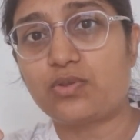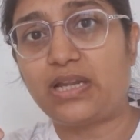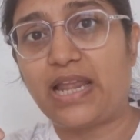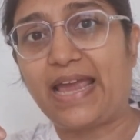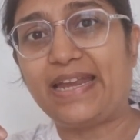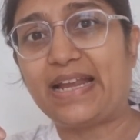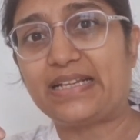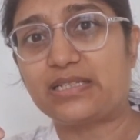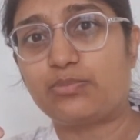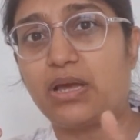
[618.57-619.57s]
So the line
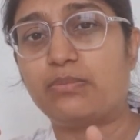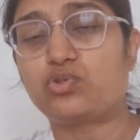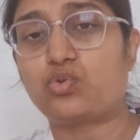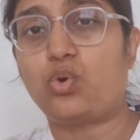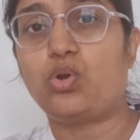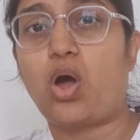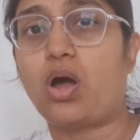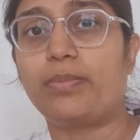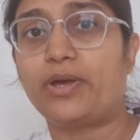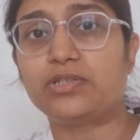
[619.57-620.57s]
had just become so
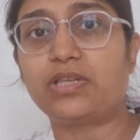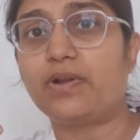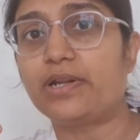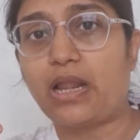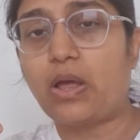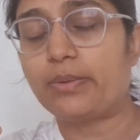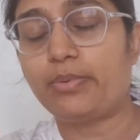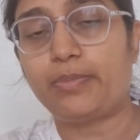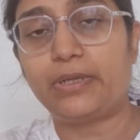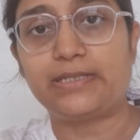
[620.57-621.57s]
long because they weren't allowing
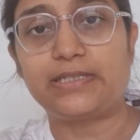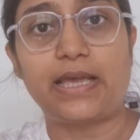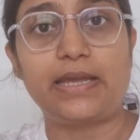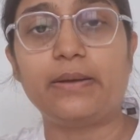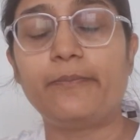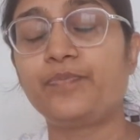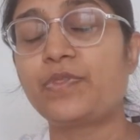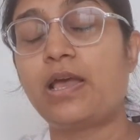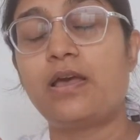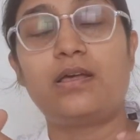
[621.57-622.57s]
people inside.
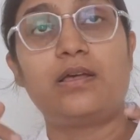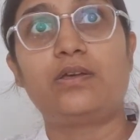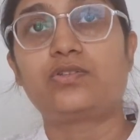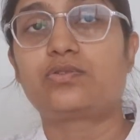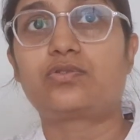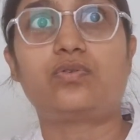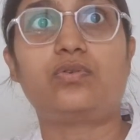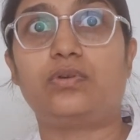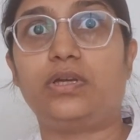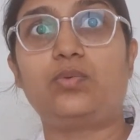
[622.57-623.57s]

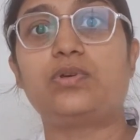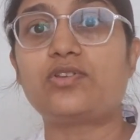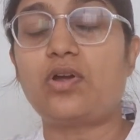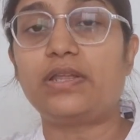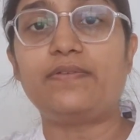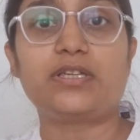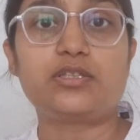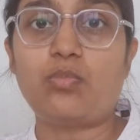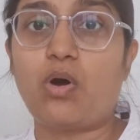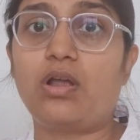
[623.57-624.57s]
So it was not even a
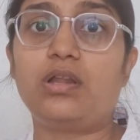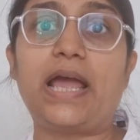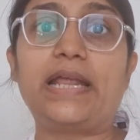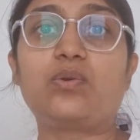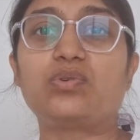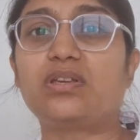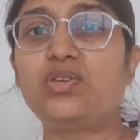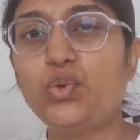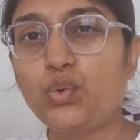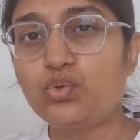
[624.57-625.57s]
small line. It was a
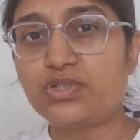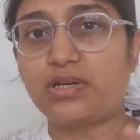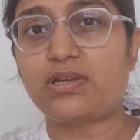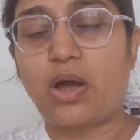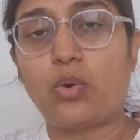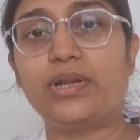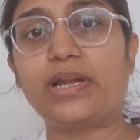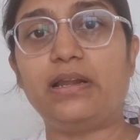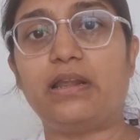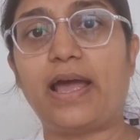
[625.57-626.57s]
huge
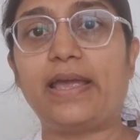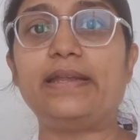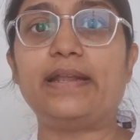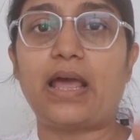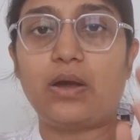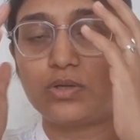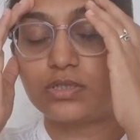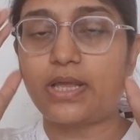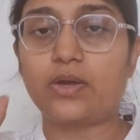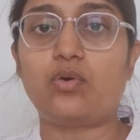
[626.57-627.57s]
crowded line. And I
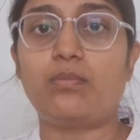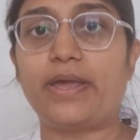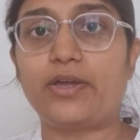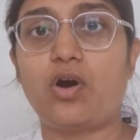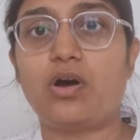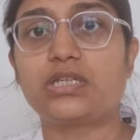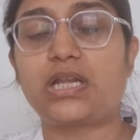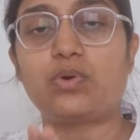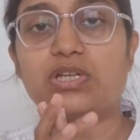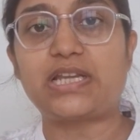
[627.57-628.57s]
was like, oh my gosh.
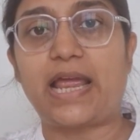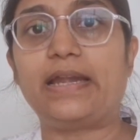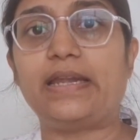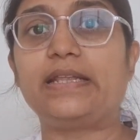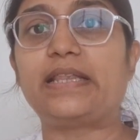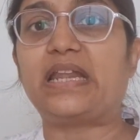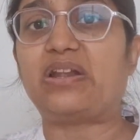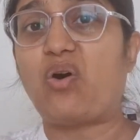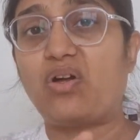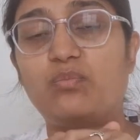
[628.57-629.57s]
And I was standing there
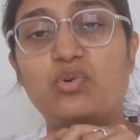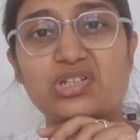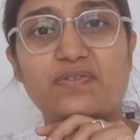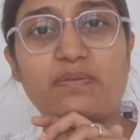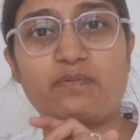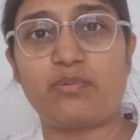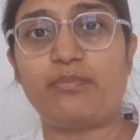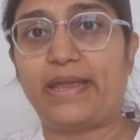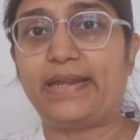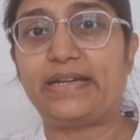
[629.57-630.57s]
and most of them were
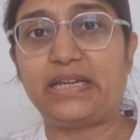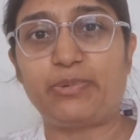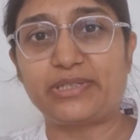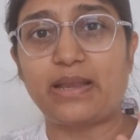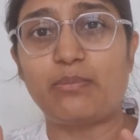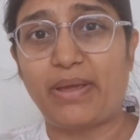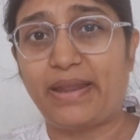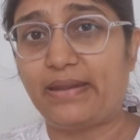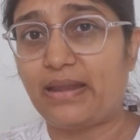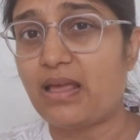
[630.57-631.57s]
men, 80%
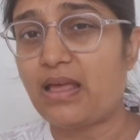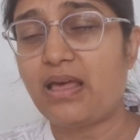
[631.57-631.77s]
men.